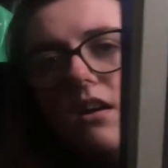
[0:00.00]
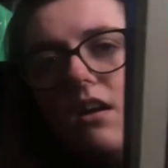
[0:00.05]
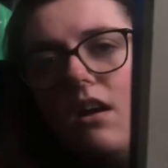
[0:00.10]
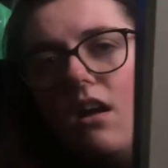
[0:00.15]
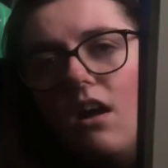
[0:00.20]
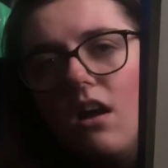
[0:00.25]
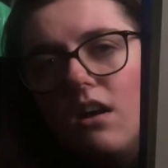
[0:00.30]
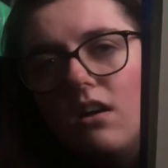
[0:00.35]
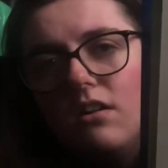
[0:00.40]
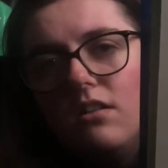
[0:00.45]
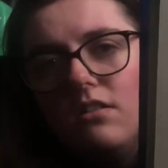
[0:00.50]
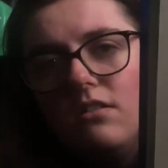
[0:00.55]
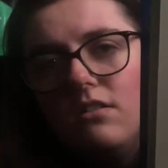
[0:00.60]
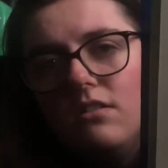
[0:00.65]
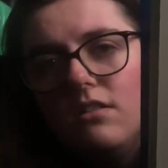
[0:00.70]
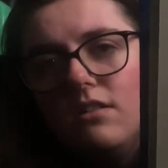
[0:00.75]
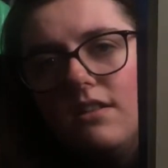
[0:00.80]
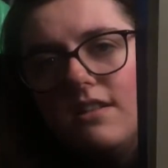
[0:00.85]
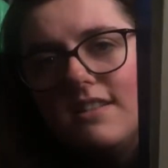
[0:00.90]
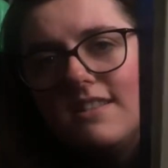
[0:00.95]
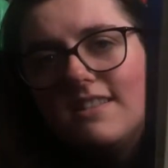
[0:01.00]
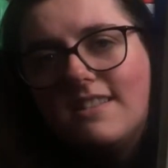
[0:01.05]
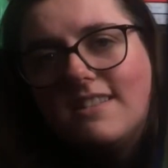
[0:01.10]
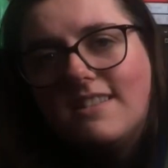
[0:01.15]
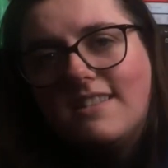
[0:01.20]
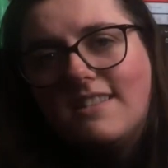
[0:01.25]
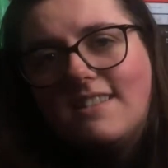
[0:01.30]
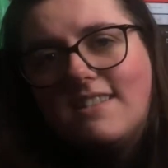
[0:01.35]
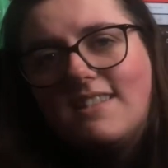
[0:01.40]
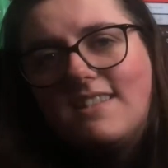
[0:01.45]
Oh,
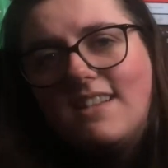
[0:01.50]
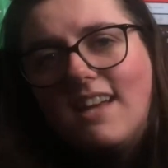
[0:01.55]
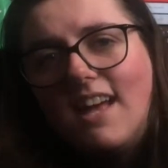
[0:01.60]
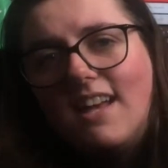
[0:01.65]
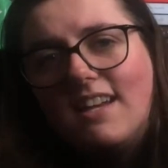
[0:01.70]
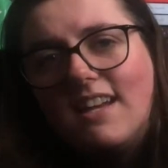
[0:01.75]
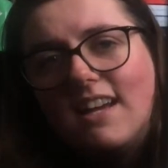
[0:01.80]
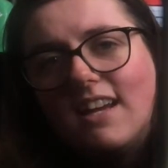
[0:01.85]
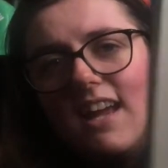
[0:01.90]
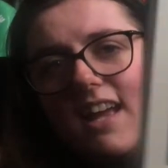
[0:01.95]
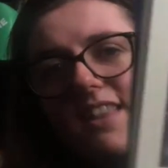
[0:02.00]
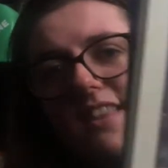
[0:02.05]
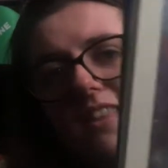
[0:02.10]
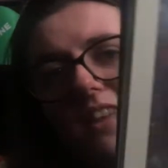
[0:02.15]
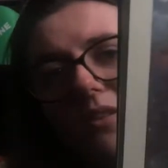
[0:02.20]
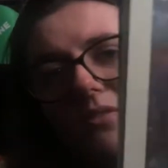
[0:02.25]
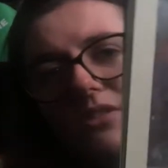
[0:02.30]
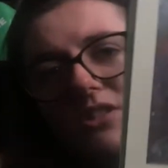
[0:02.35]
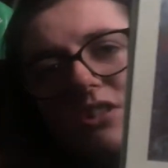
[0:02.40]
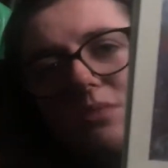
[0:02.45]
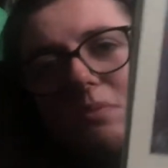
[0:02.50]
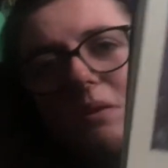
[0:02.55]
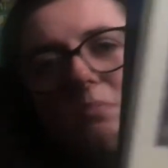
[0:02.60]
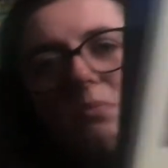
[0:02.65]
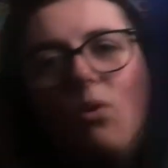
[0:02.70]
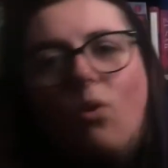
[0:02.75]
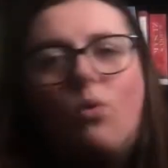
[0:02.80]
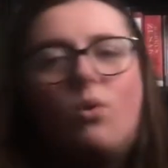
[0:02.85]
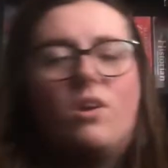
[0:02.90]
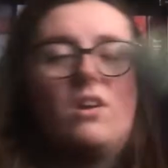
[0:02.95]
stunning. And then that one's just a bit
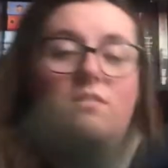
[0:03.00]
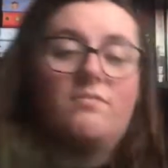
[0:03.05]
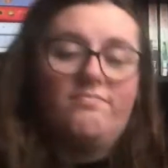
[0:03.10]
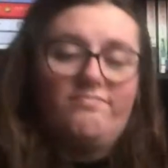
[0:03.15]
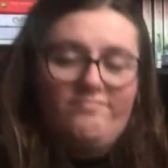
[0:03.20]
boring.